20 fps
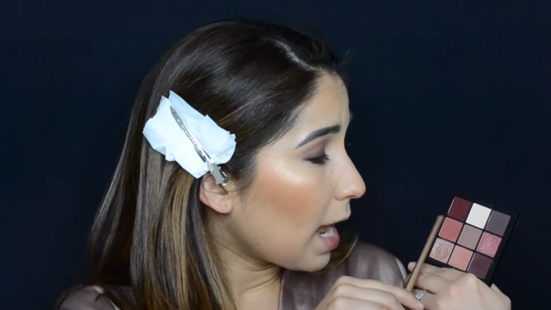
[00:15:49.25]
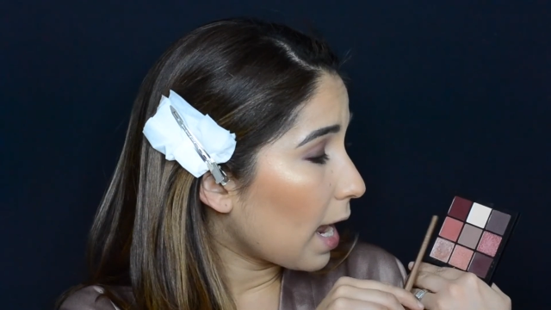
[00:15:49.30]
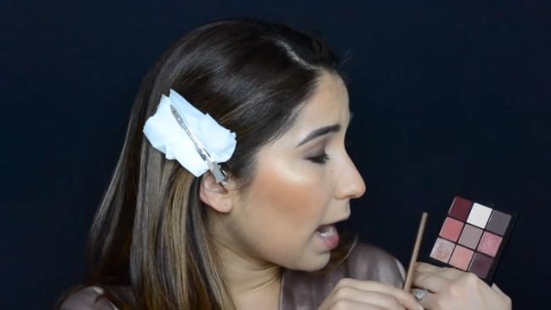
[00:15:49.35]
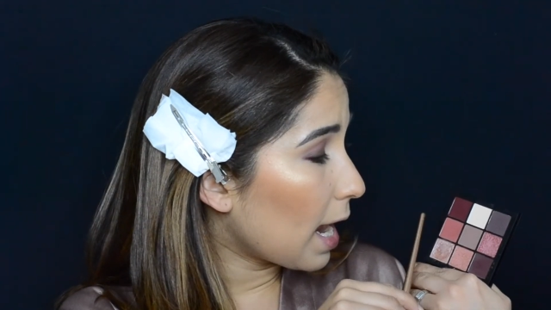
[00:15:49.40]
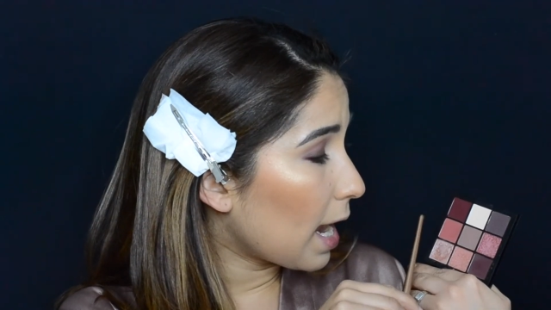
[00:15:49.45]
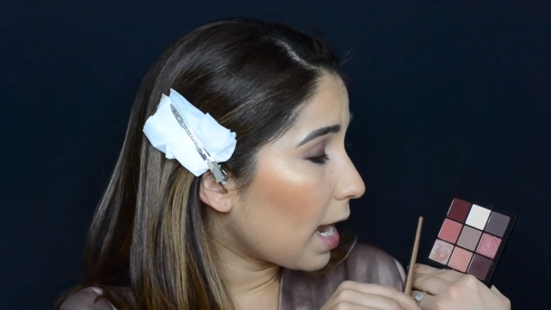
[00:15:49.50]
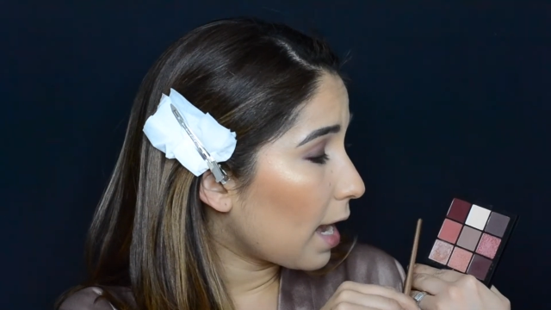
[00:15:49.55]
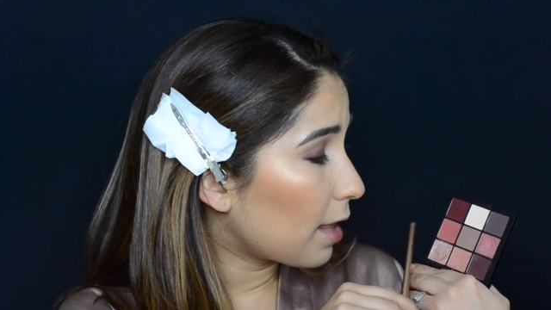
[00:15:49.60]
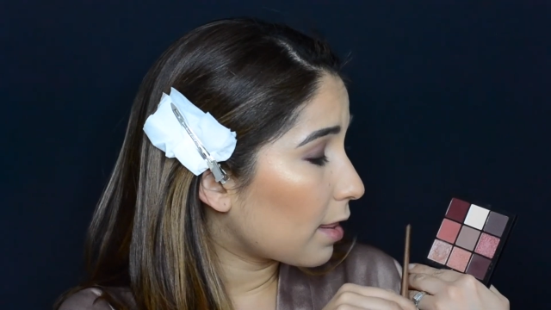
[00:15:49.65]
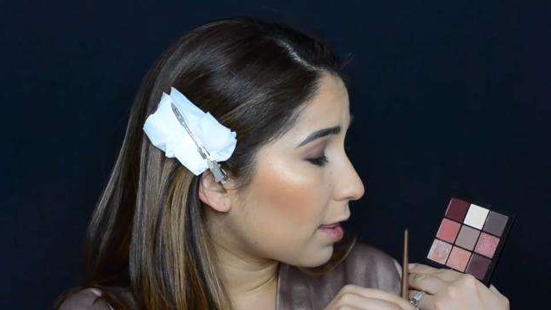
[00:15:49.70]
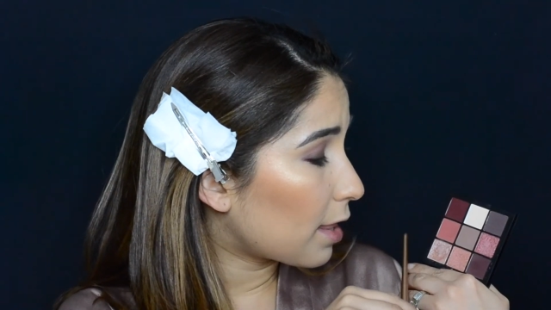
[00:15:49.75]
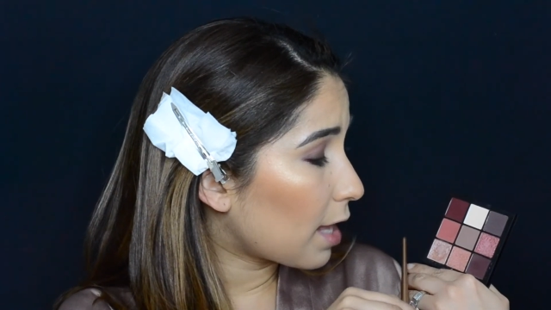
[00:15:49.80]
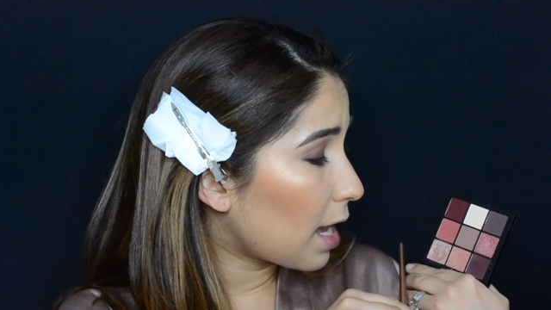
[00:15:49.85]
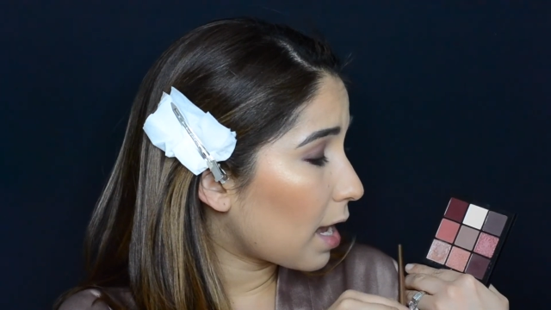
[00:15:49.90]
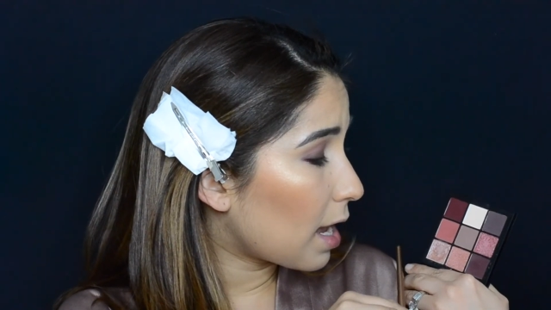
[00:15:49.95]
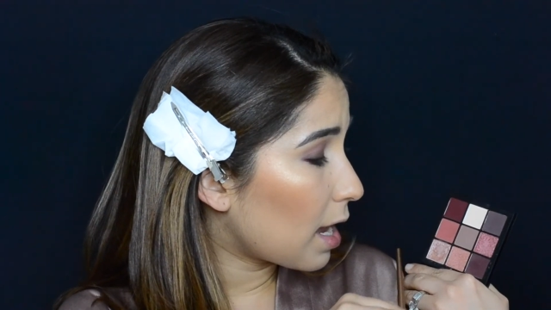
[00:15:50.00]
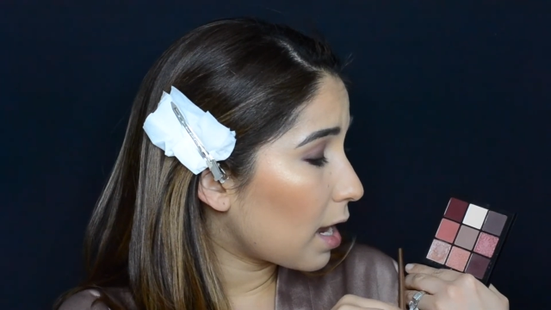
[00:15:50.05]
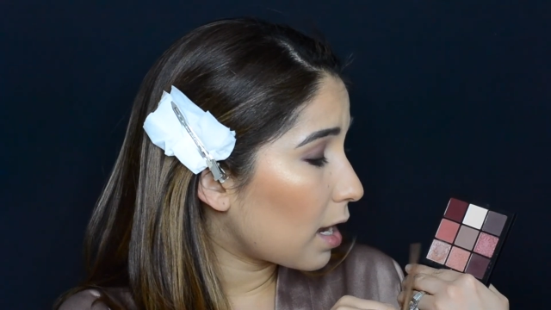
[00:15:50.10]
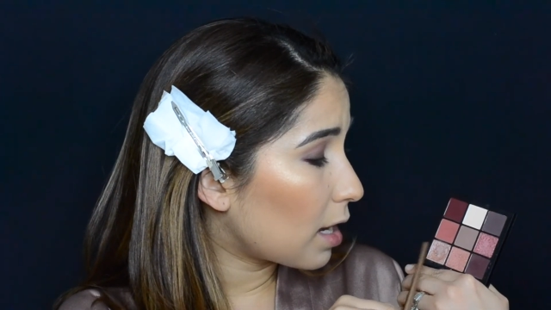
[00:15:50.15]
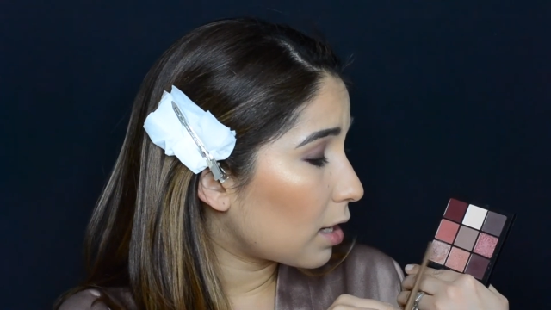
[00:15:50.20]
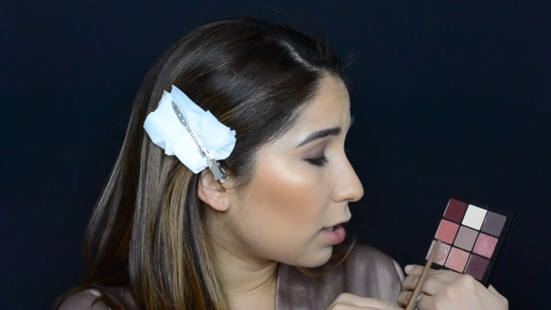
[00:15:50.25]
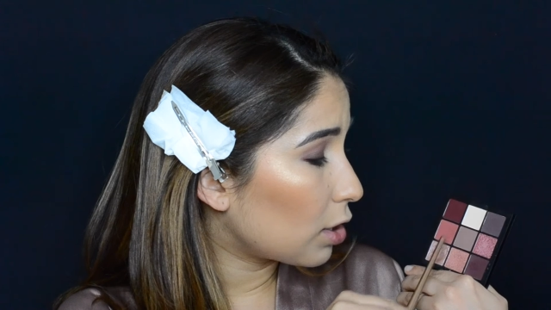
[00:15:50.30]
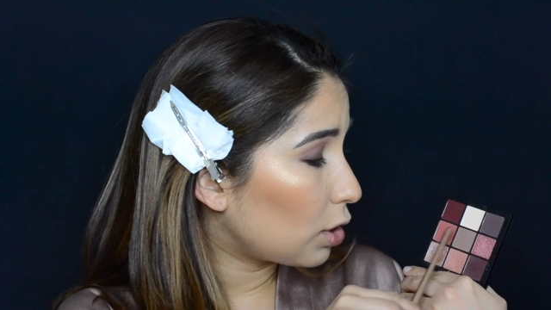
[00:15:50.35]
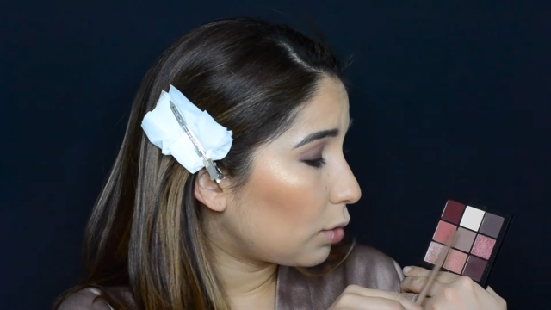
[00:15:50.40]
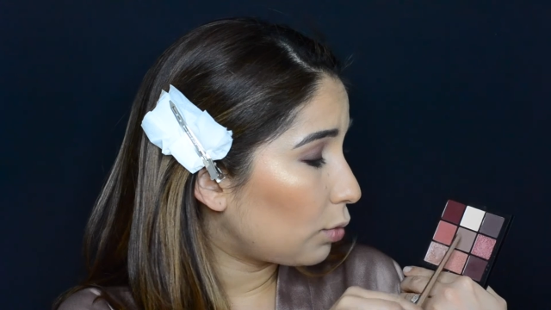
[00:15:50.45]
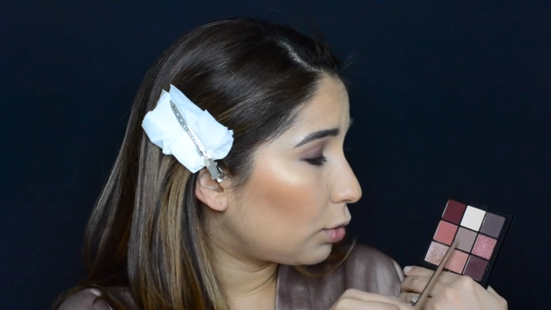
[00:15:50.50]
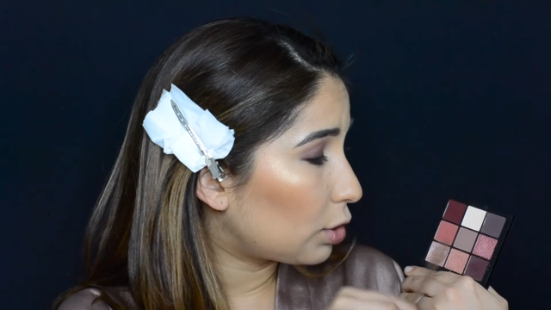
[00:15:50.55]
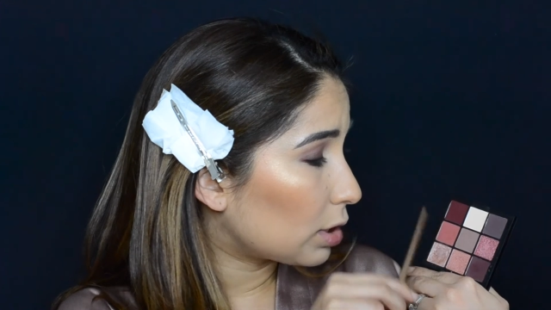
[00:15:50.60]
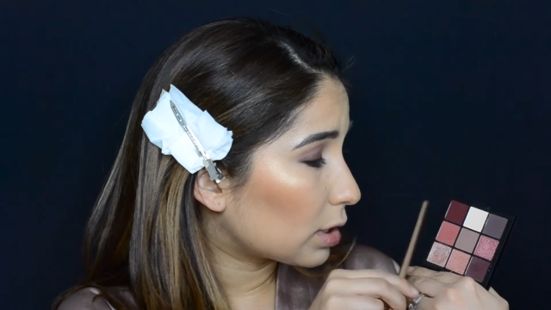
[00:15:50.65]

And then you would